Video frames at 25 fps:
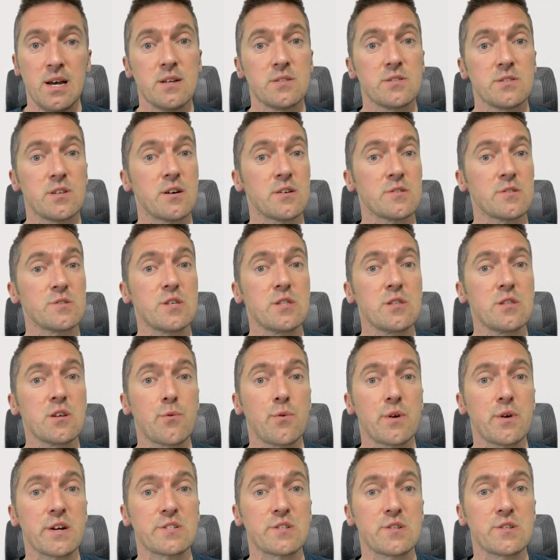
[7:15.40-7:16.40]
To answer the
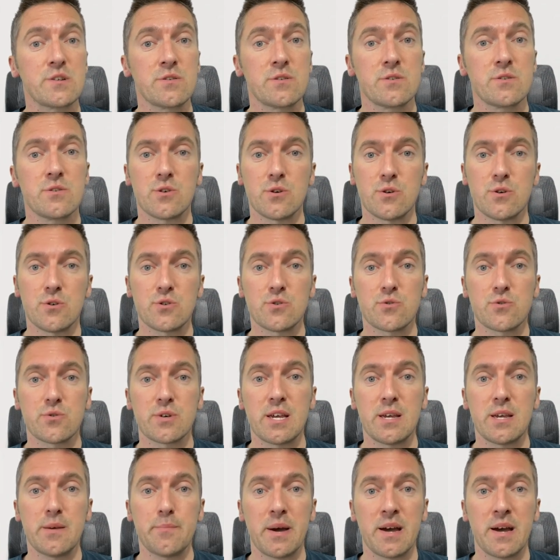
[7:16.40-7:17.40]
question, use your
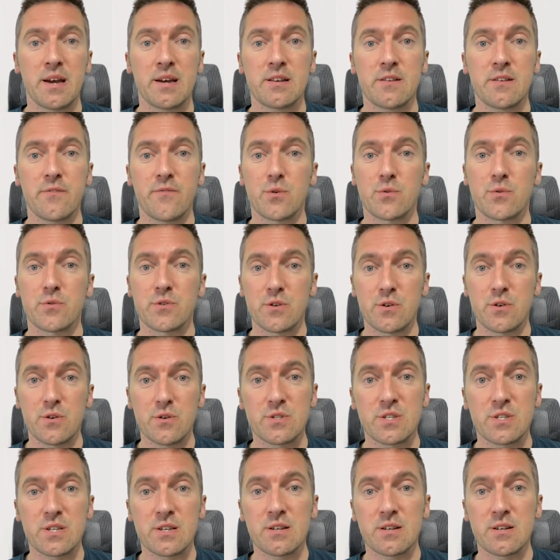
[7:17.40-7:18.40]
keypad if you're
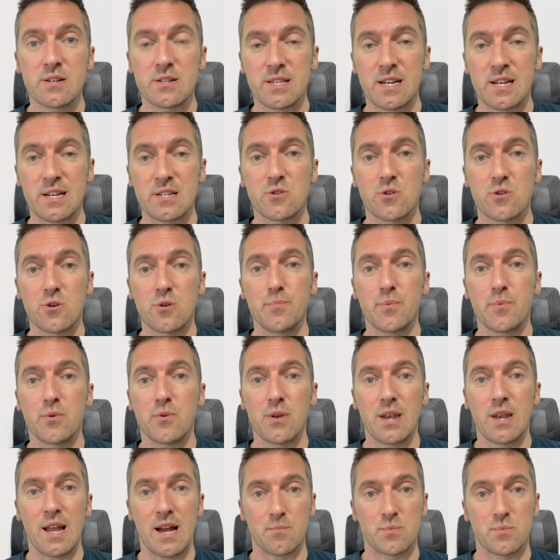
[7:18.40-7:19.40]
using a desktop
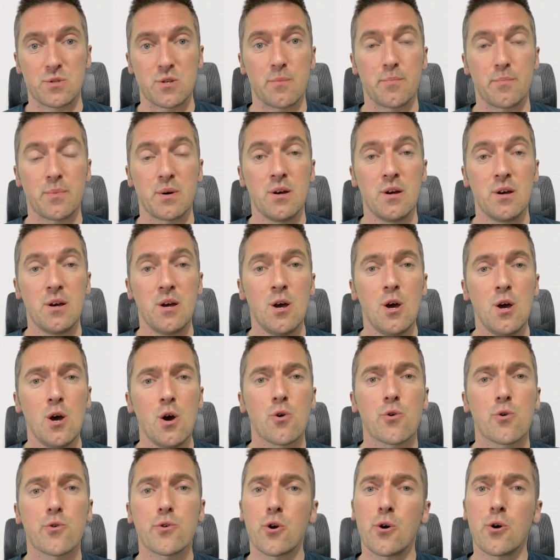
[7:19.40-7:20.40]
or laptop,
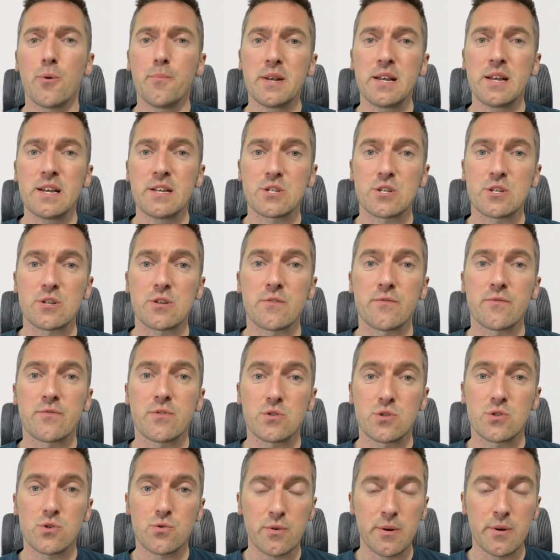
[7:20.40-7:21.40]
or a combination of
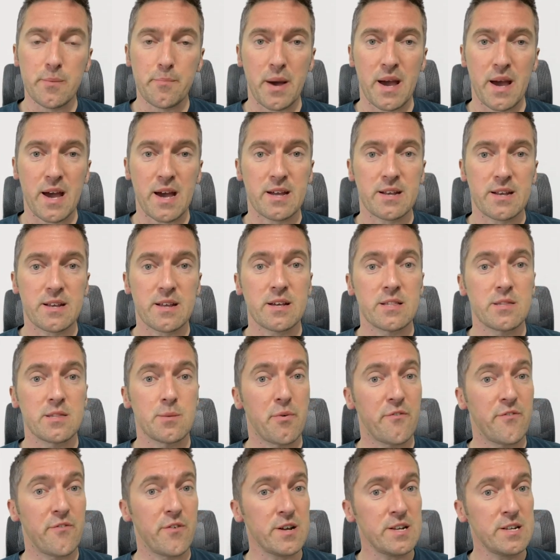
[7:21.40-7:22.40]
the drawing pad and the
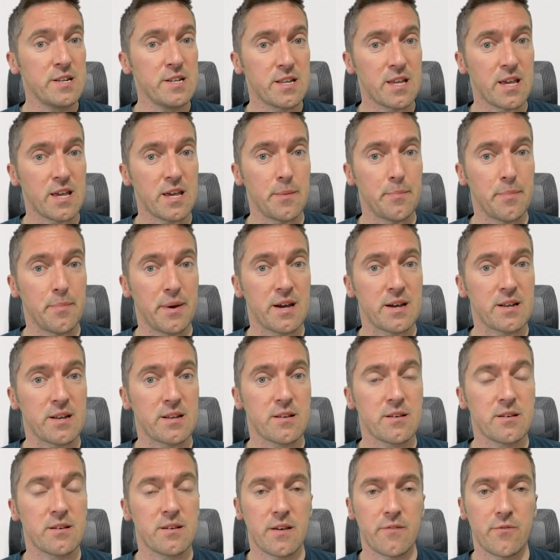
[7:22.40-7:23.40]
provided
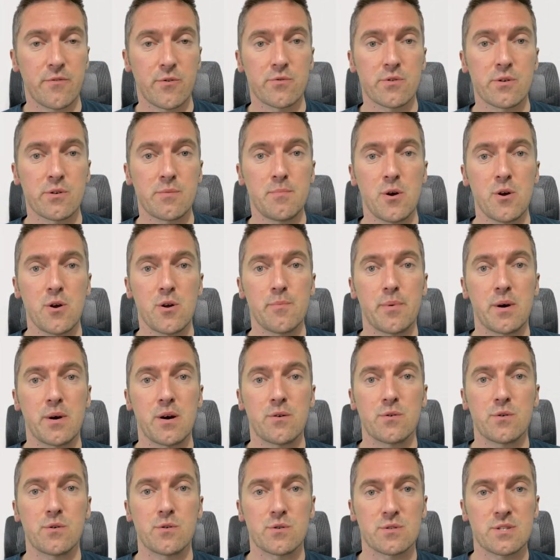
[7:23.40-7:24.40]
keypad if you're on a
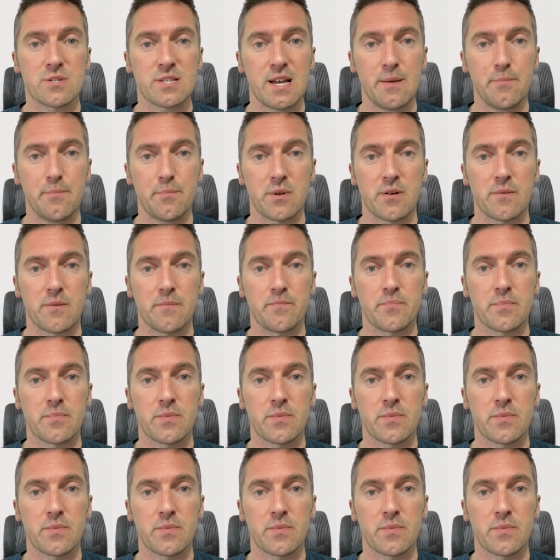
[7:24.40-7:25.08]
mobile or tablet.